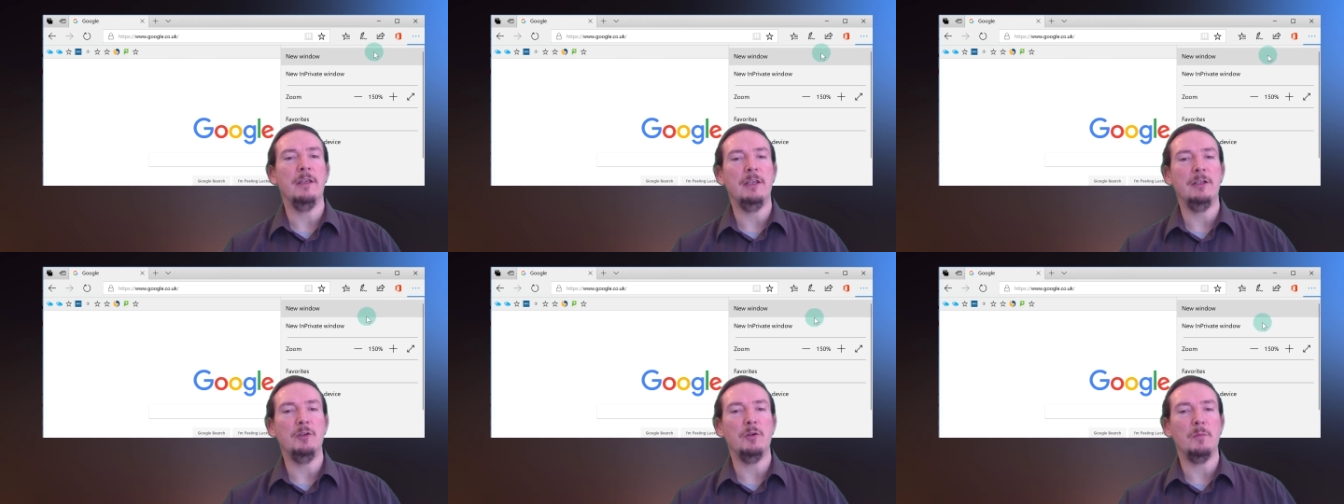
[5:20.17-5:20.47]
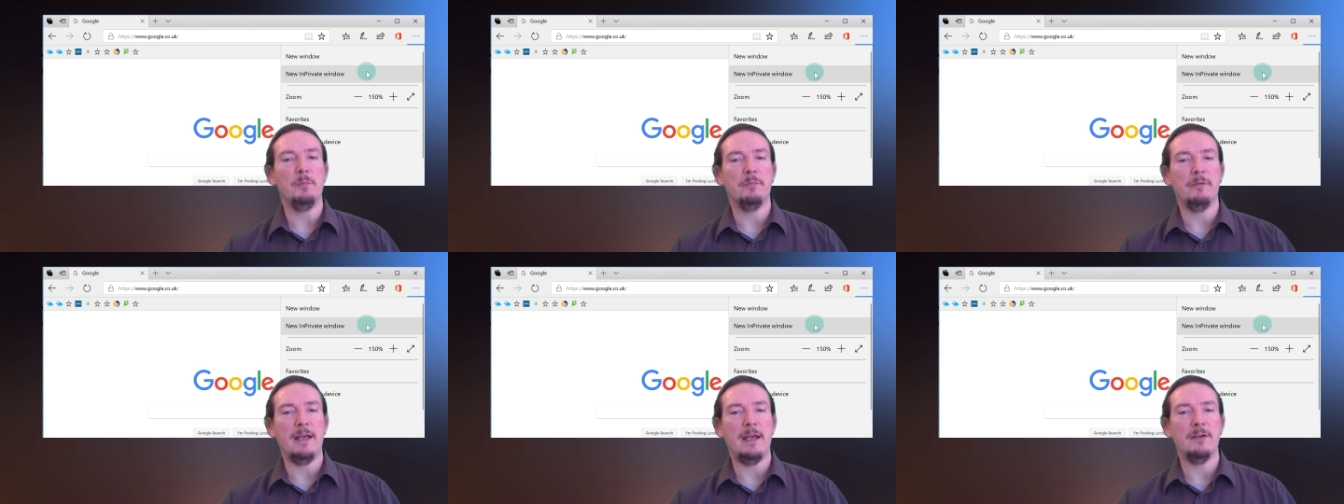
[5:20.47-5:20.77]
in
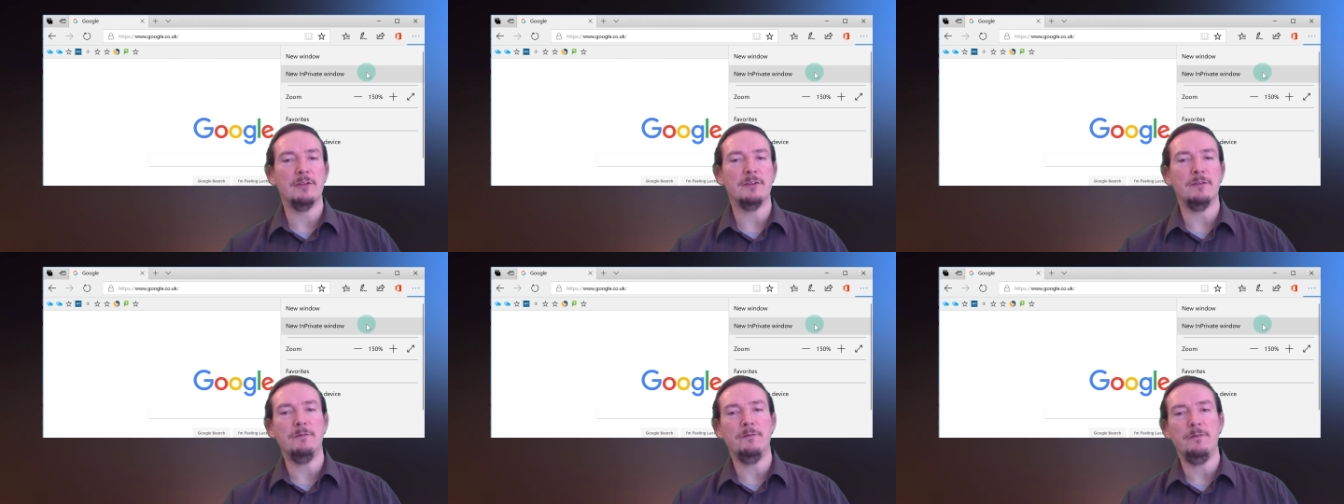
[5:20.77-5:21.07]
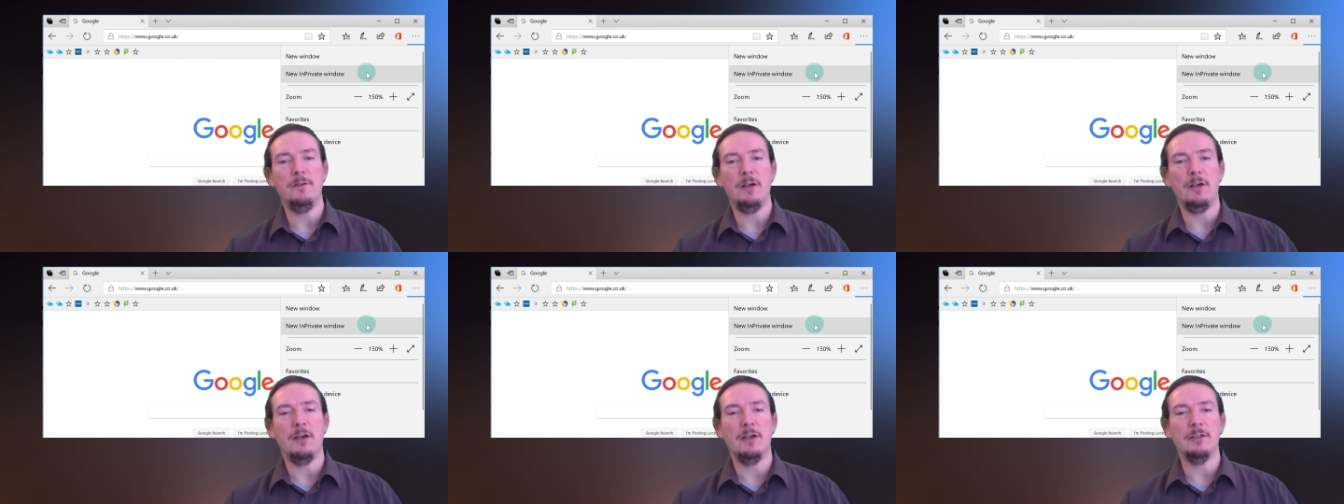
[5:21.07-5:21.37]
your browser
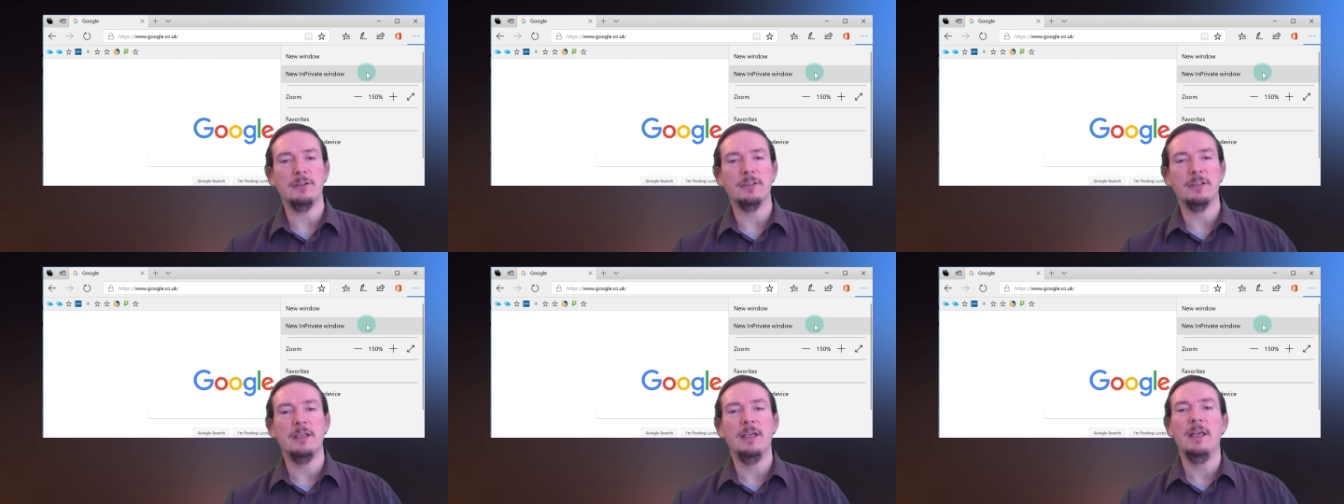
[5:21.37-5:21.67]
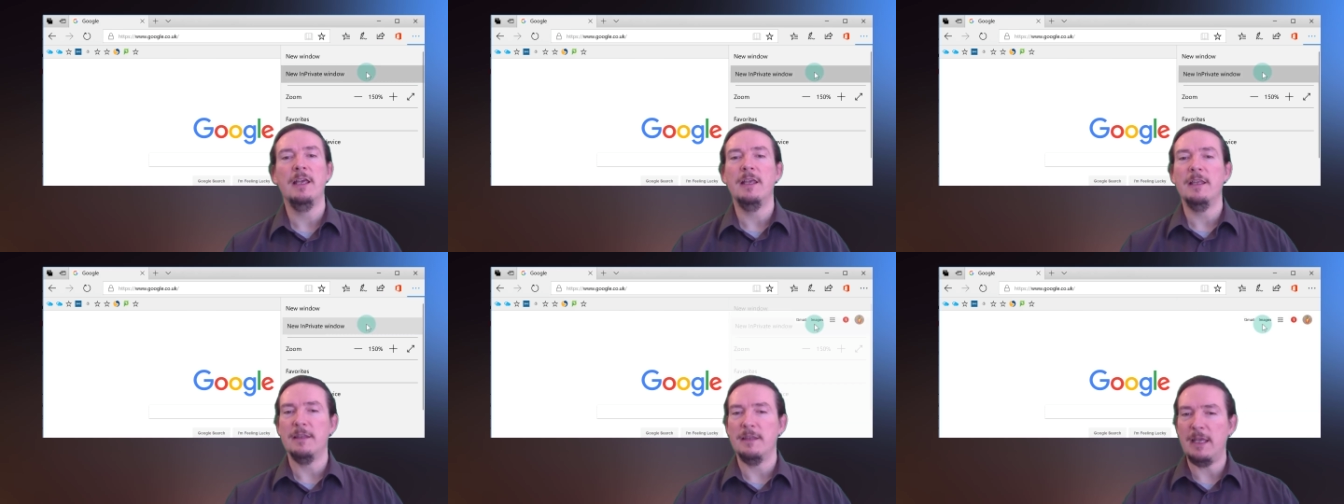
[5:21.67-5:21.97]
first
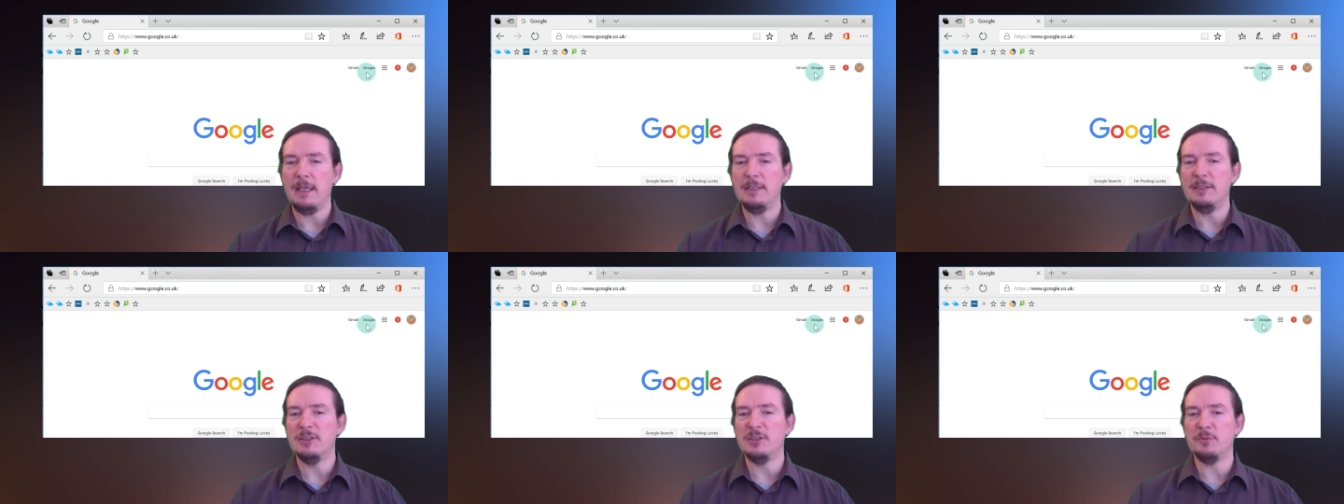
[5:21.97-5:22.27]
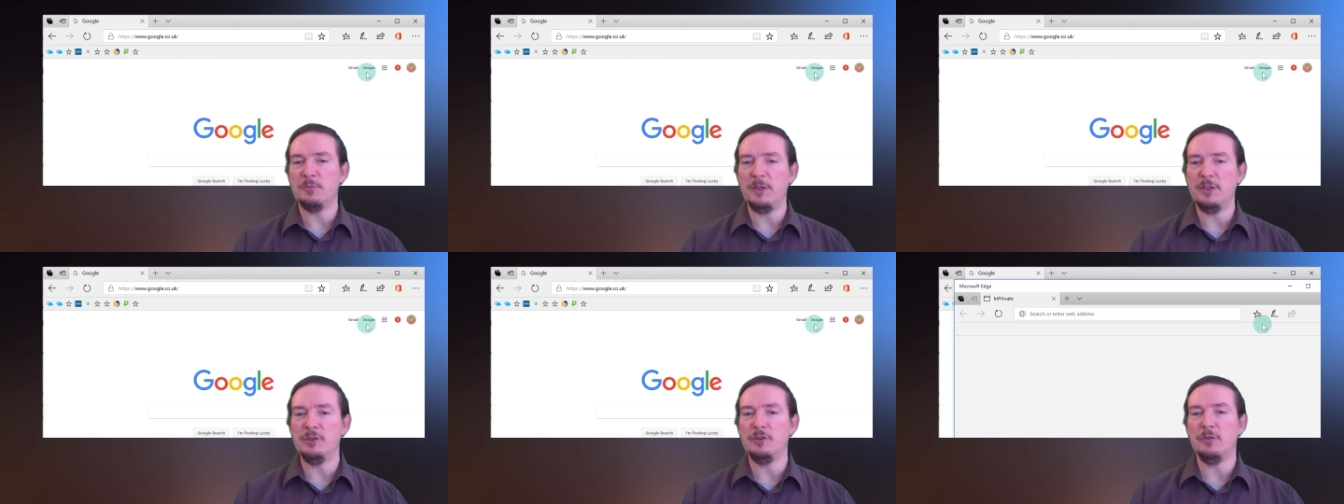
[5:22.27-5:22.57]
then
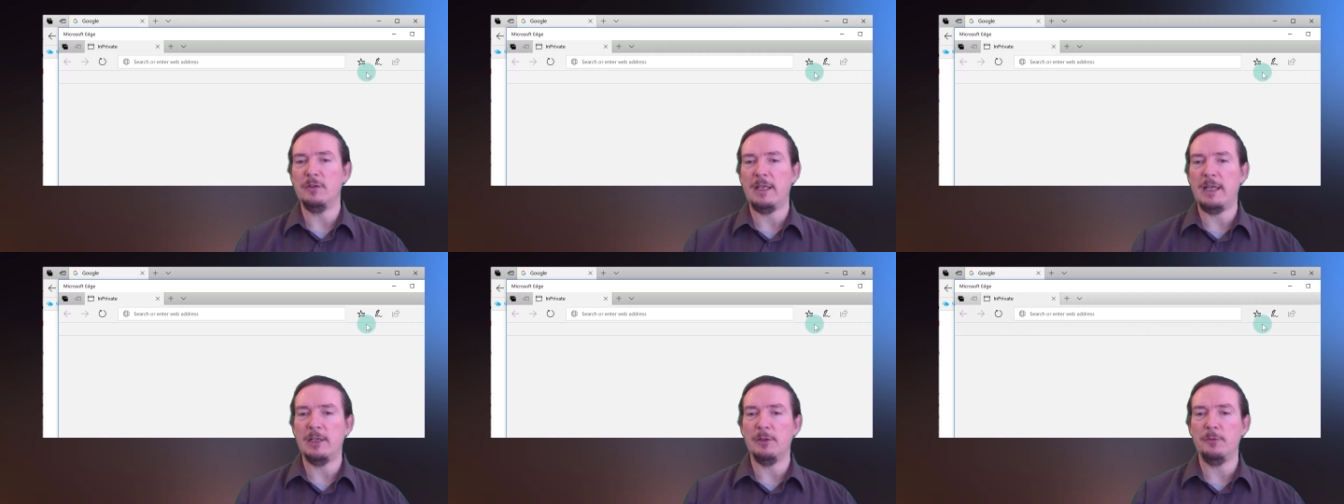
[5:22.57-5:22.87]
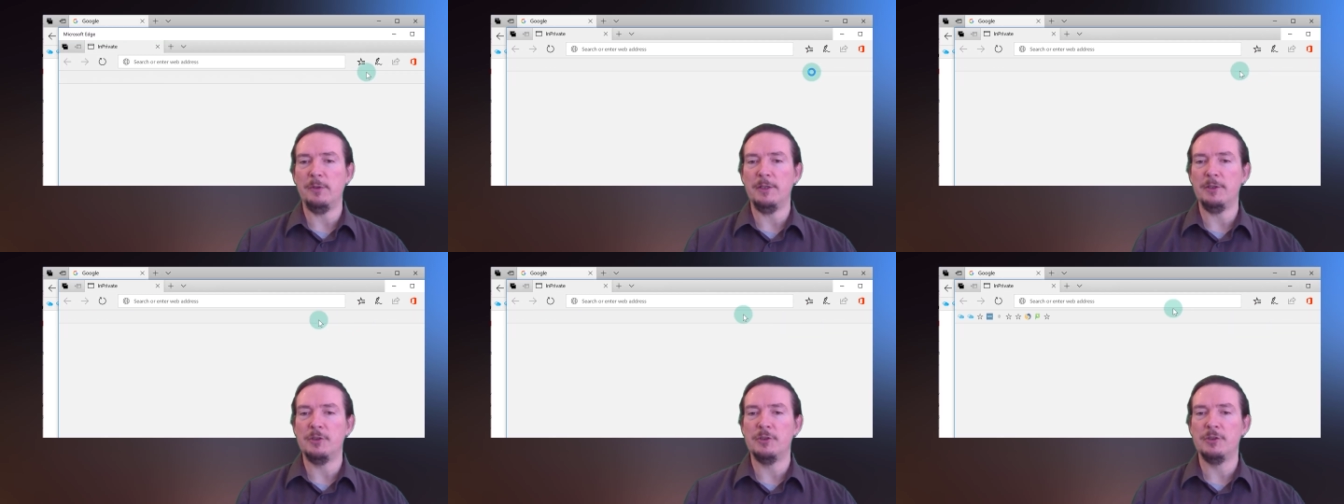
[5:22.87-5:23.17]
switch your
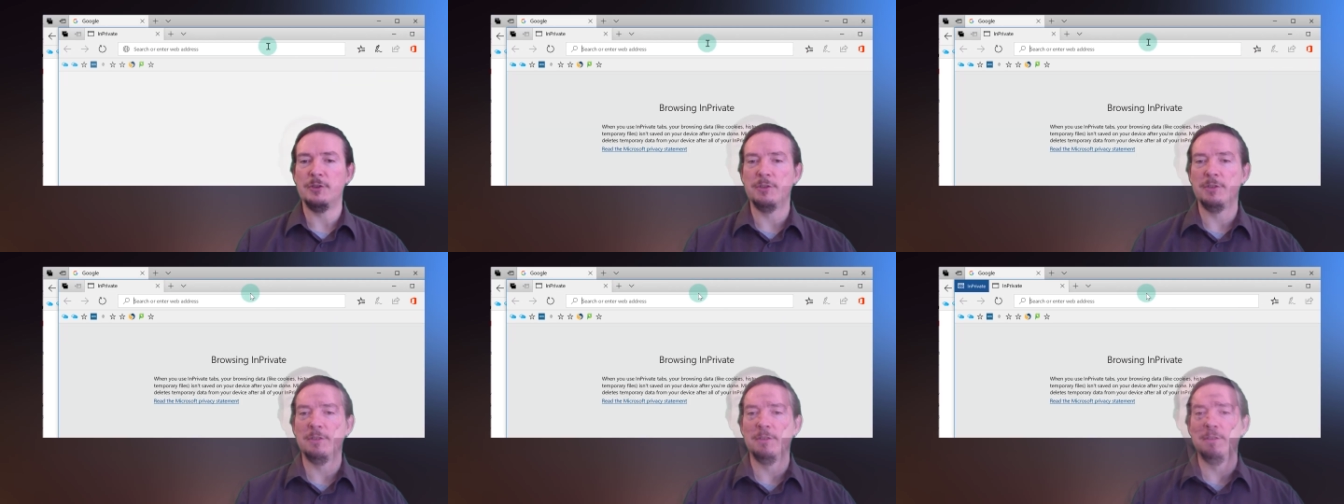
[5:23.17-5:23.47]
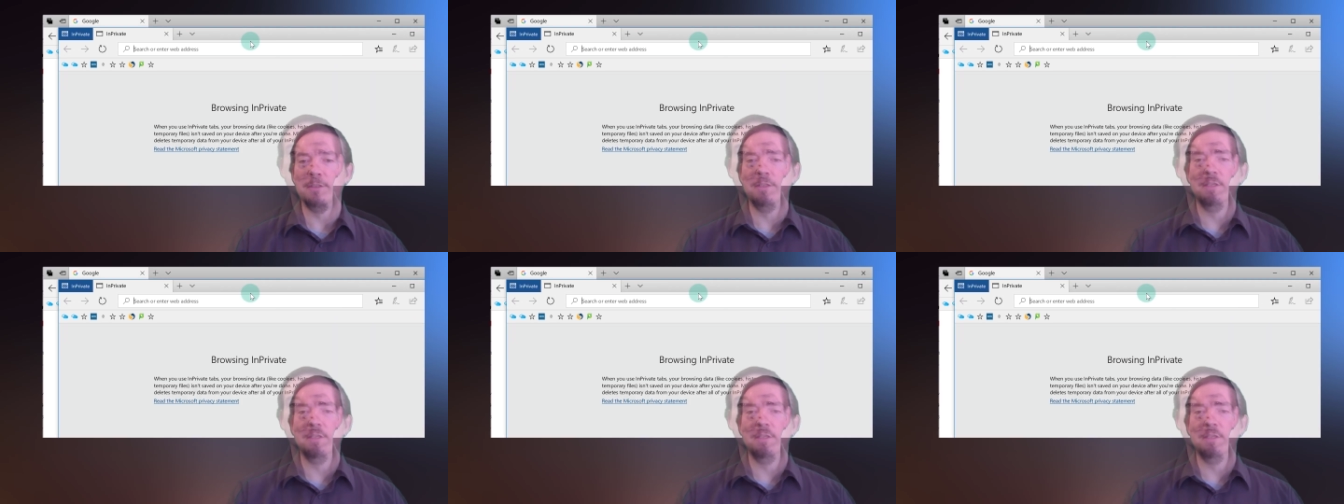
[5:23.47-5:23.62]
language.